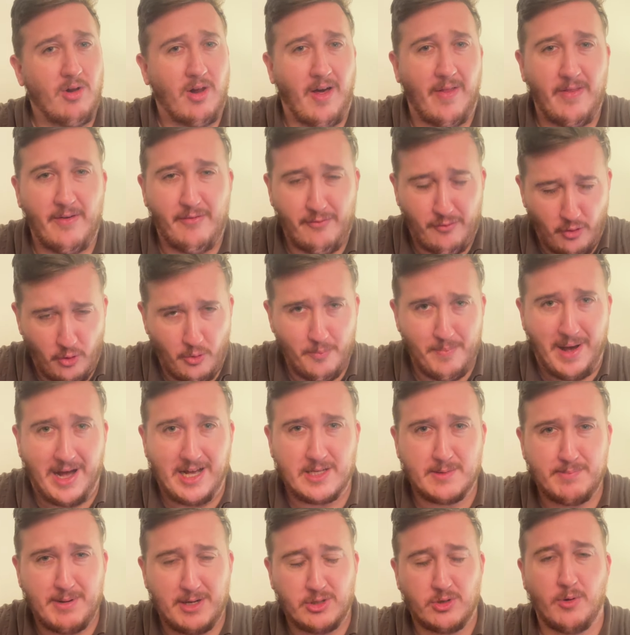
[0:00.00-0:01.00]
like, the
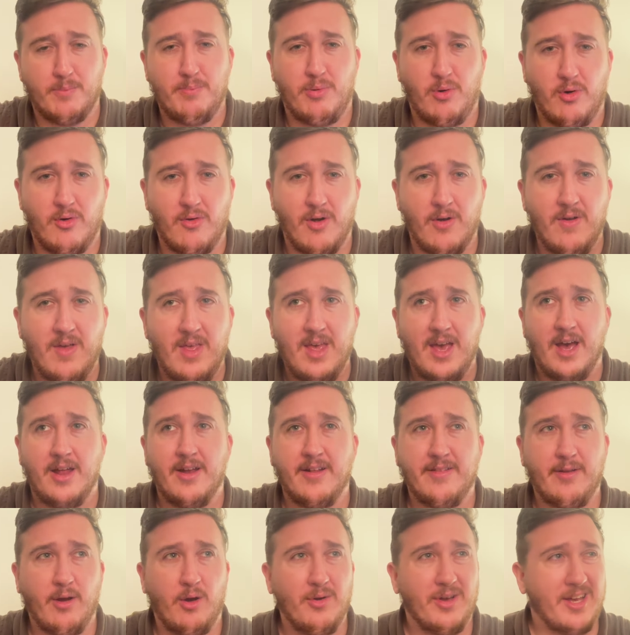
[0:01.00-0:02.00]
fullbacks, Pedro Porro
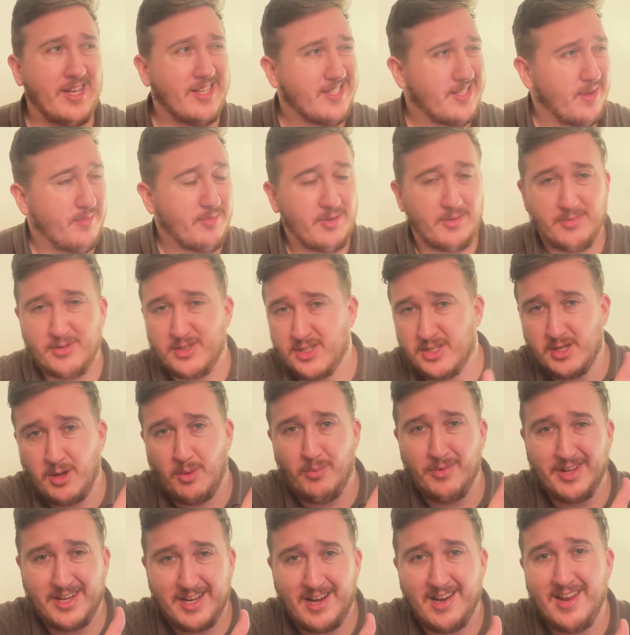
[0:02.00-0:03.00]
and Adoghi, sometimes just don't
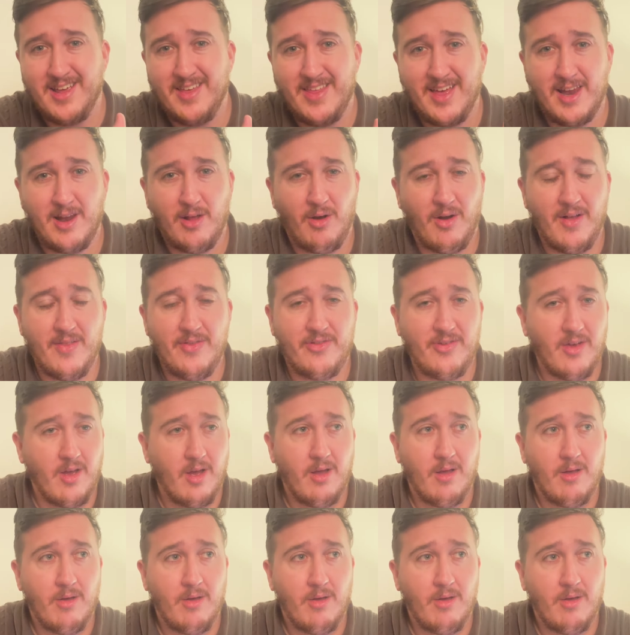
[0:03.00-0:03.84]
want to clear their lines.